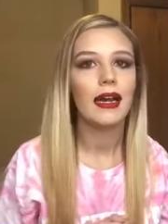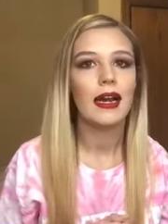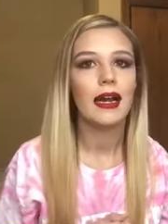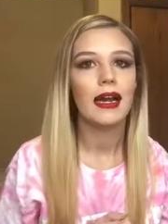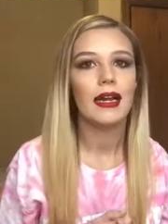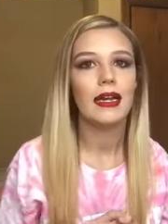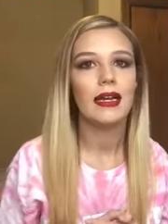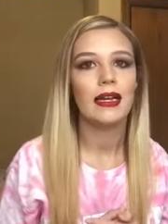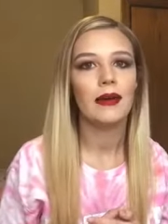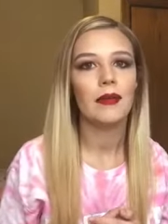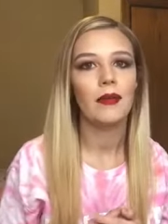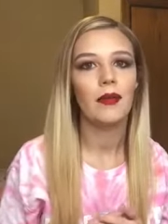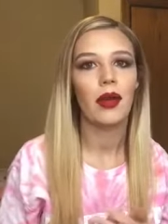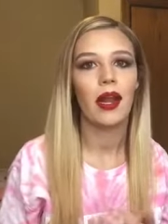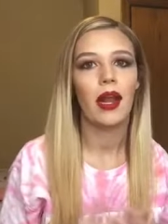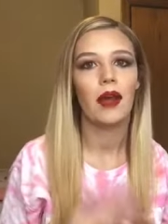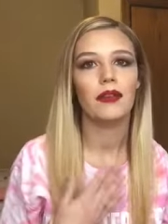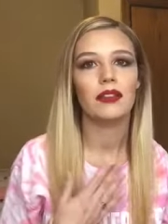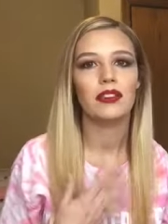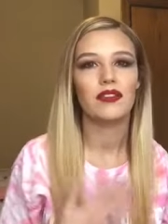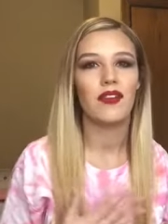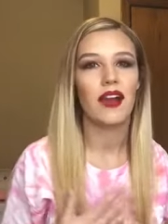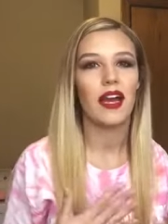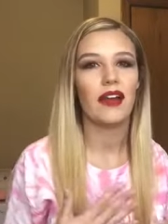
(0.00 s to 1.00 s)
Um, when I
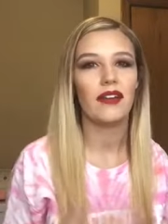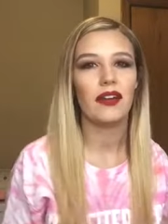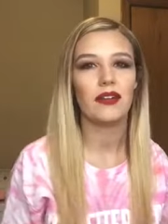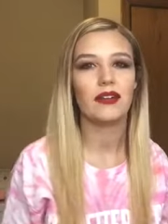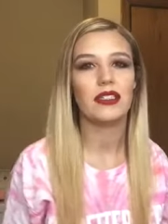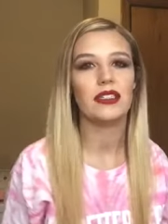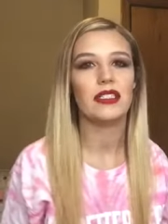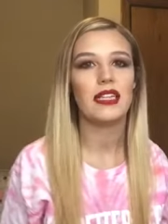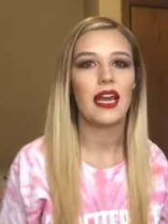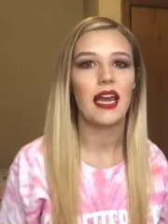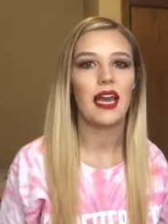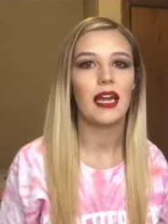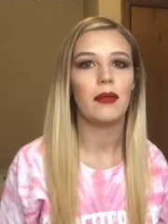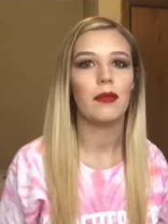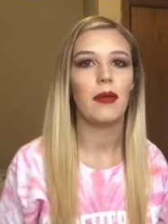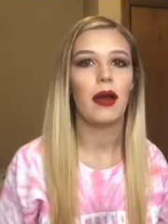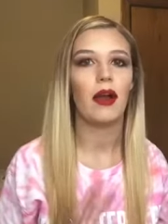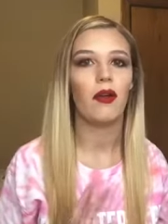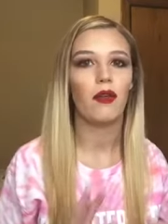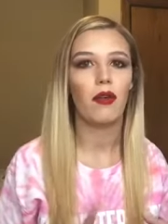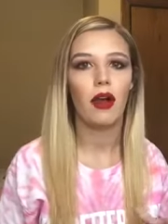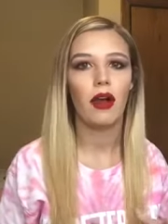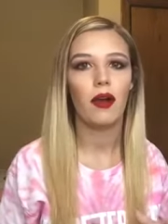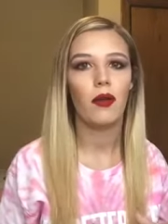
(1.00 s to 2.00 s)
was five, I was attacked
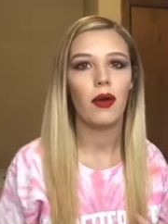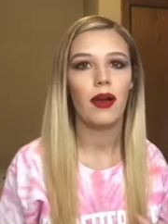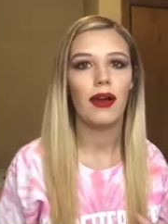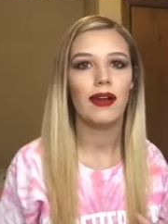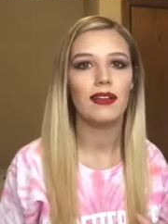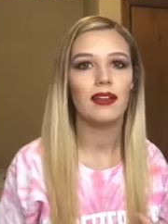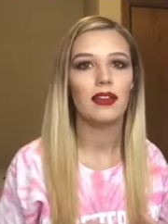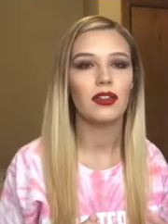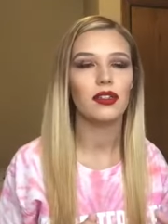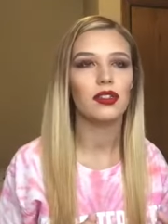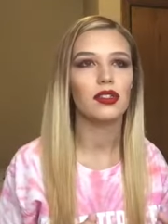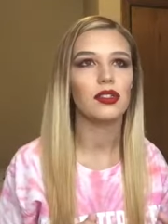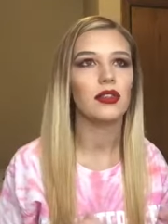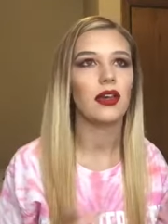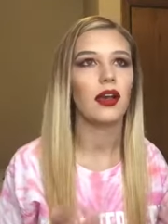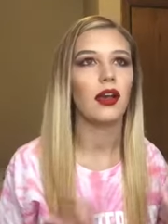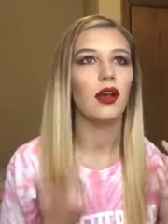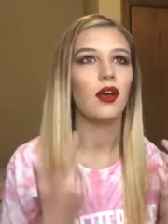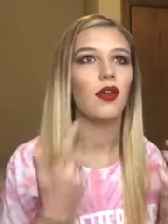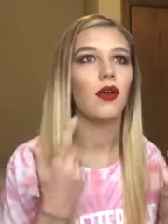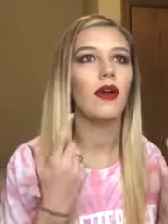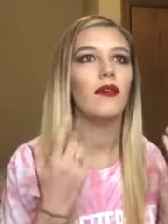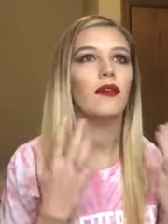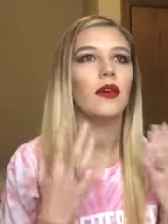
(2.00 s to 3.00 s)
by a Rottweiler,
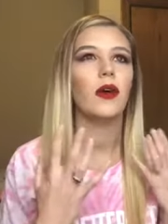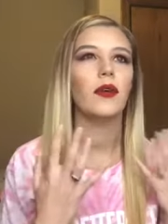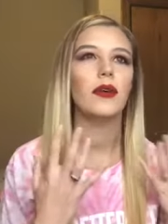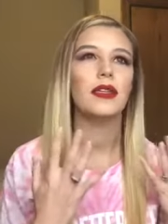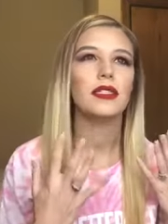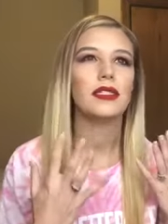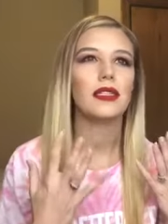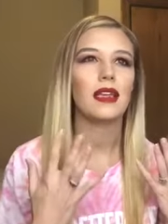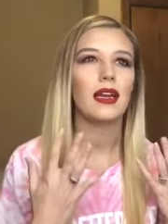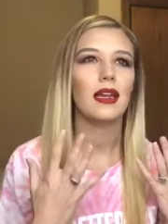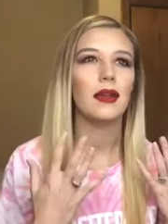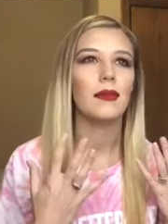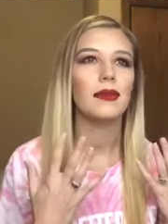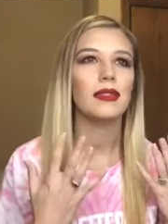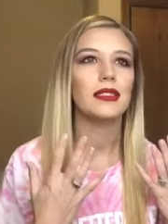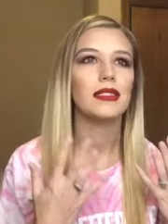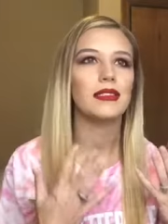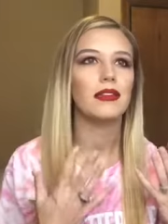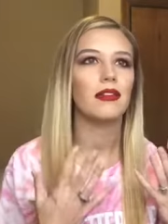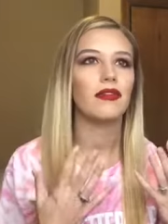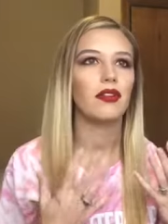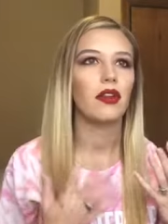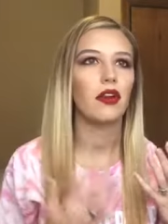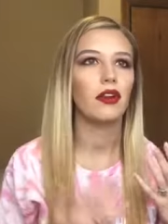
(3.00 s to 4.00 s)
so I've always kind of been
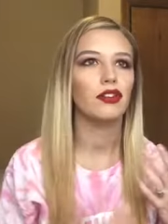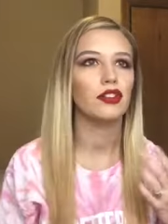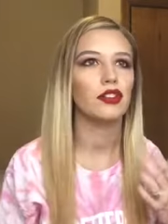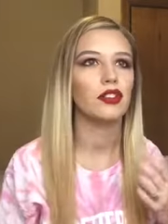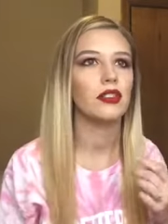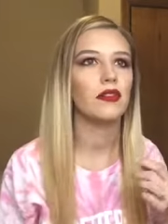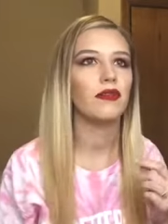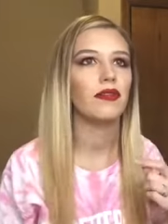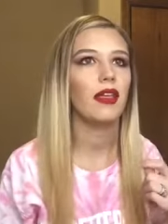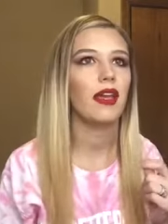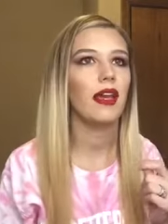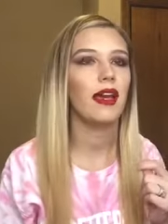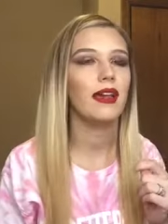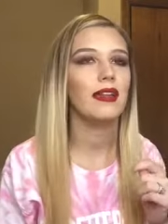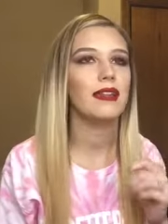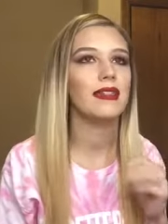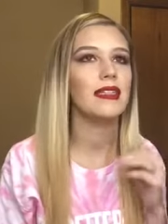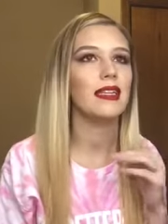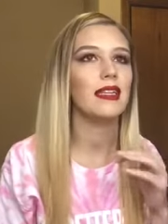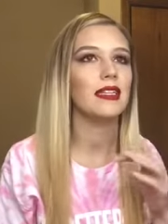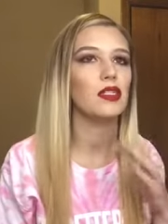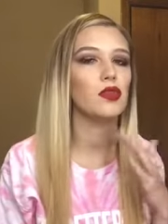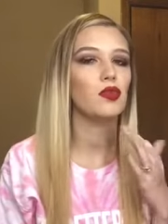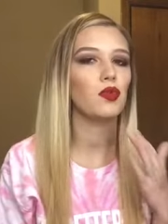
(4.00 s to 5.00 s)
self-conscious of that,
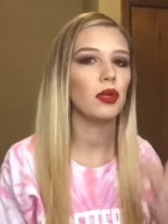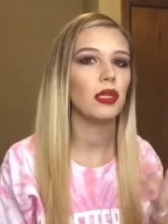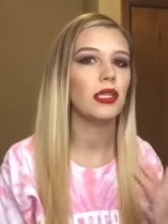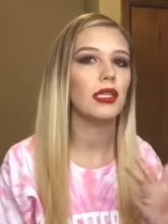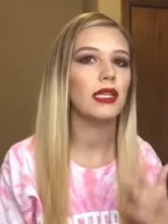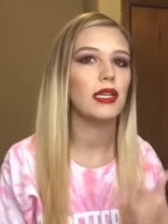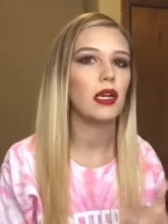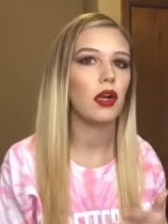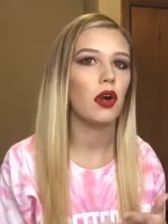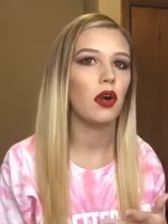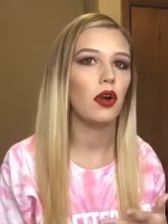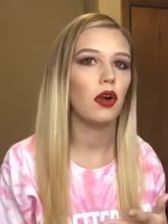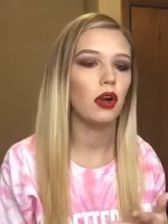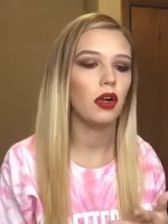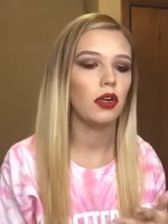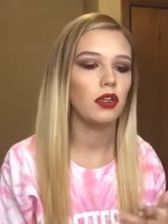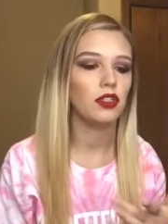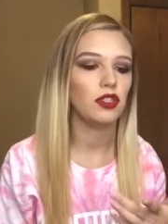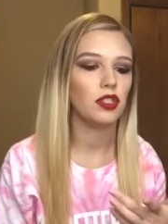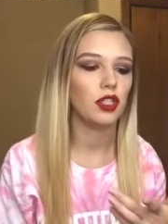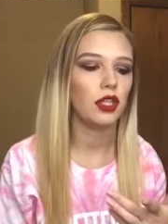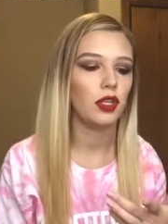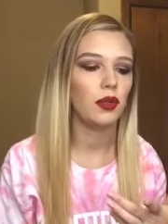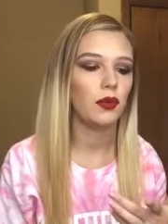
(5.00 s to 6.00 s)
and it's really
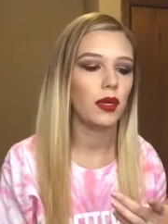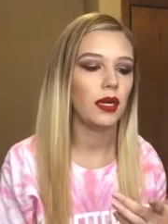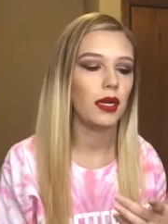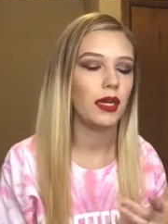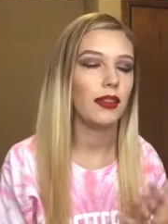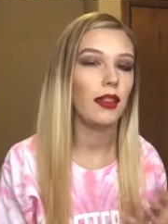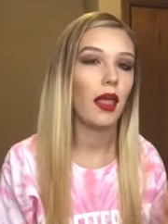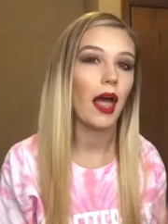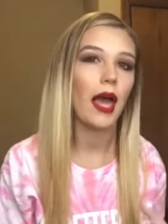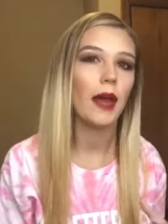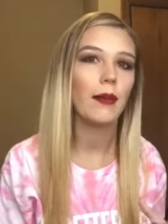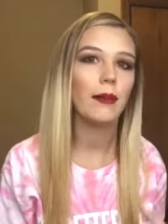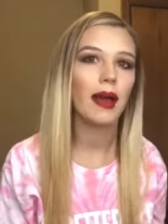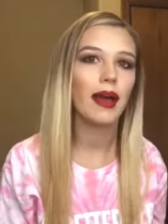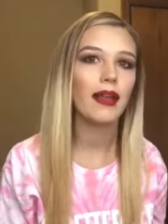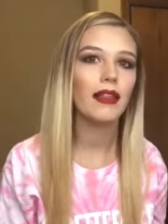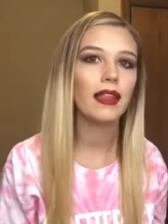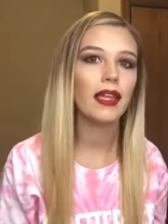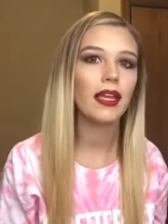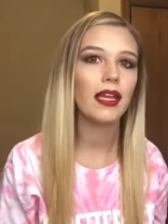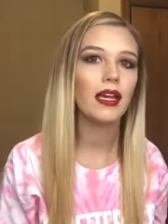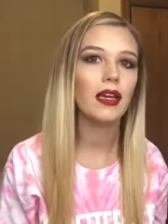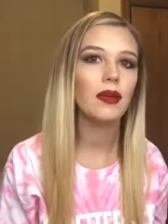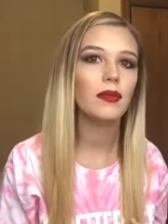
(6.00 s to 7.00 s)
hard to uh, line my
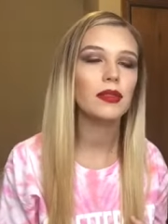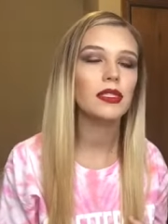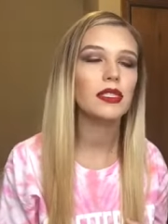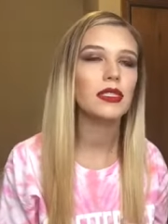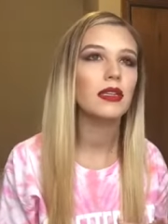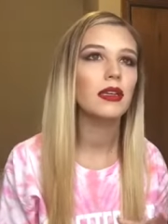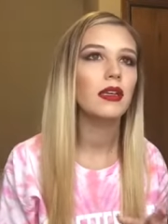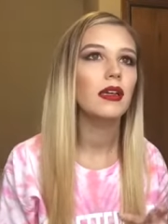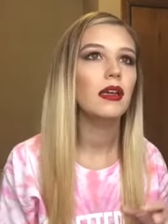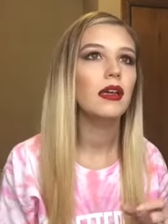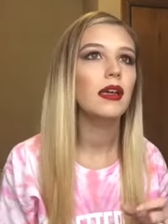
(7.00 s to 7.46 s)
lips.